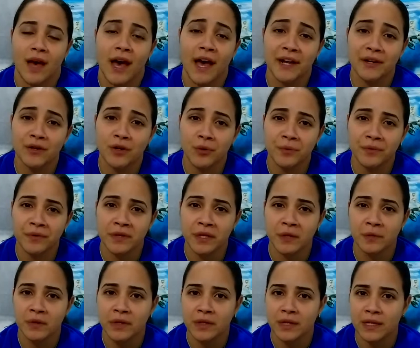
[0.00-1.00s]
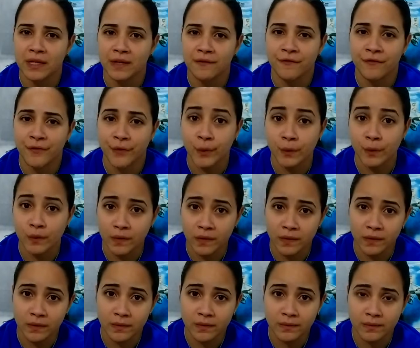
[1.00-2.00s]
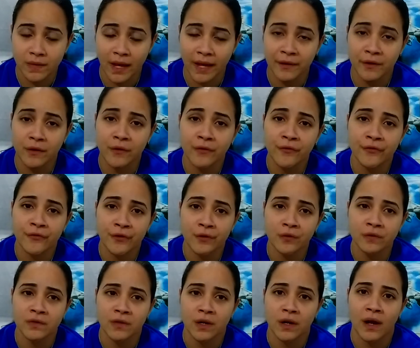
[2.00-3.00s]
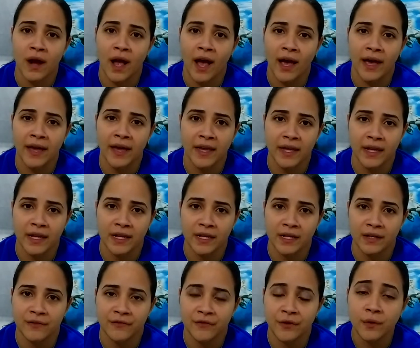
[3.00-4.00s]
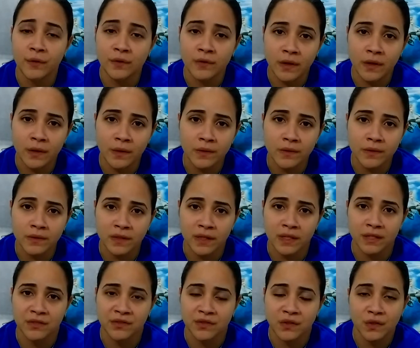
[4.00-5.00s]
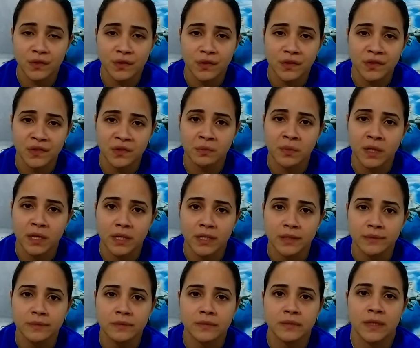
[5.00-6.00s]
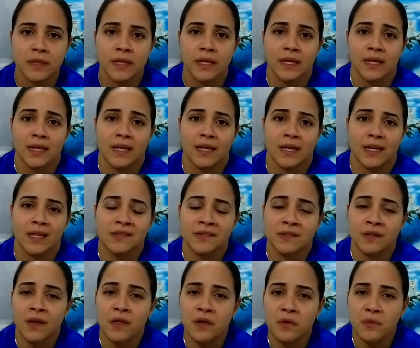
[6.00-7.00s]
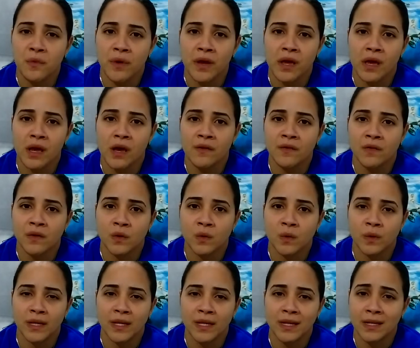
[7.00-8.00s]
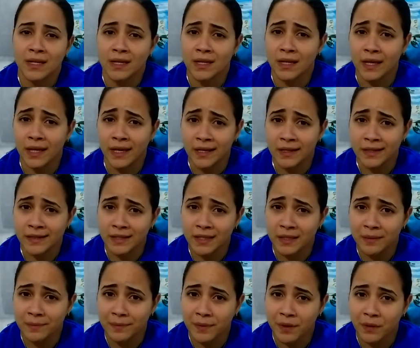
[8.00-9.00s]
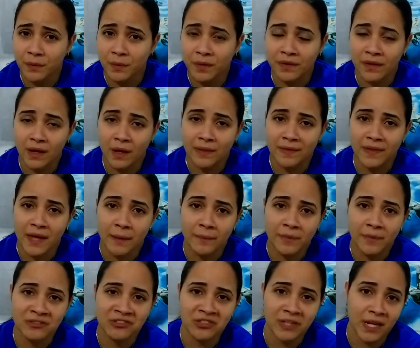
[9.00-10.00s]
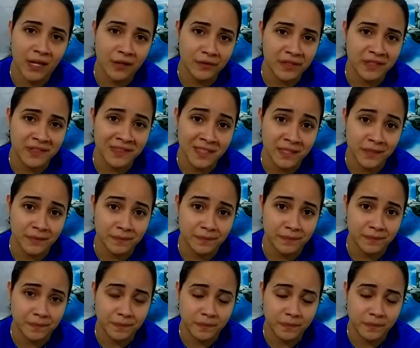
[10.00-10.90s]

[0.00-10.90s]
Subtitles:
I normally would eat fruits. I know fruits are high in fructose and sugars, but it's another way of you eating candy, but without that much calories in them.